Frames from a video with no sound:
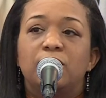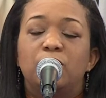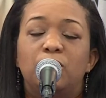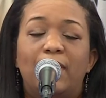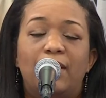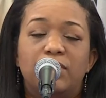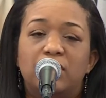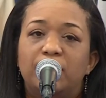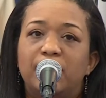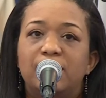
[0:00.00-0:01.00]
You have to
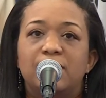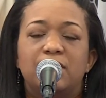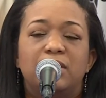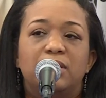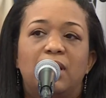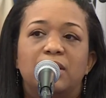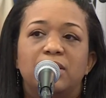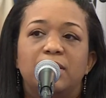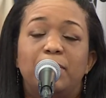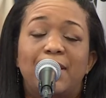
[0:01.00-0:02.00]
come out to see your
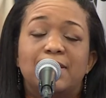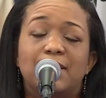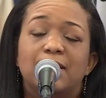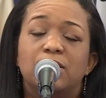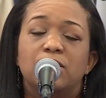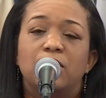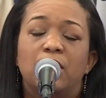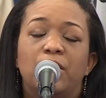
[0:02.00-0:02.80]
doctor. It makes sense.